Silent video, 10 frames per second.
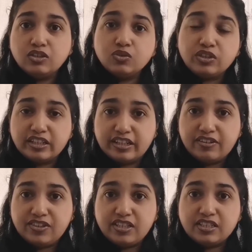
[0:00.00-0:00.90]
to the
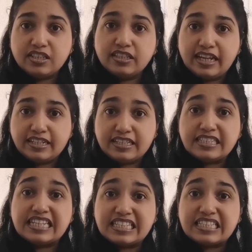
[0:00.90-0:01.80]
gravies that
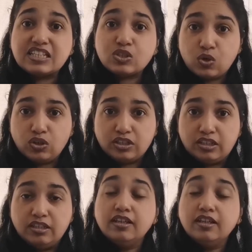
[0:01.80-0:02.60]
is tasting salty.